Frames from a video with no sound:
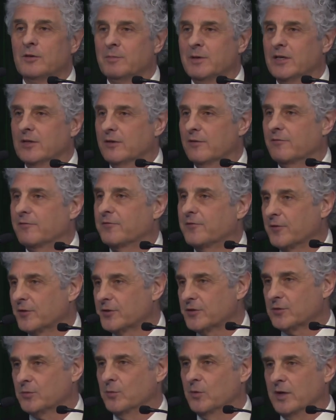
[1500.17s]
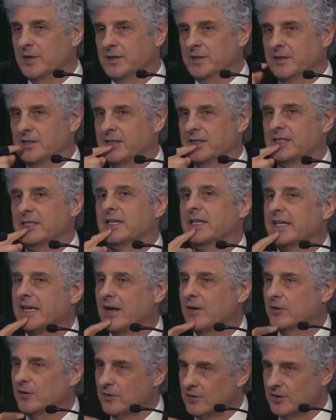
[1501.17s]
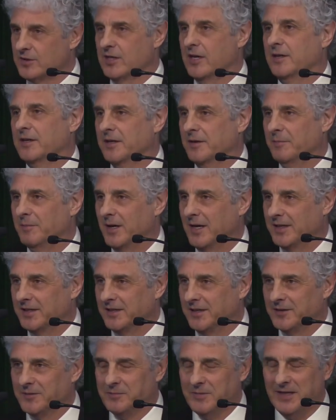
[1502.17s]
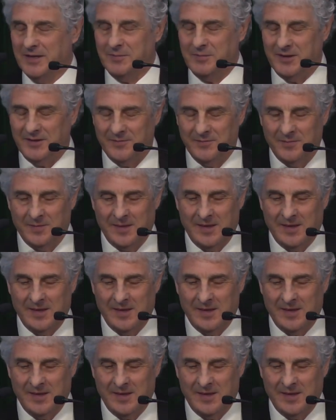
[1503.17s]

you can be your first one to stick out your tongue at my young baby.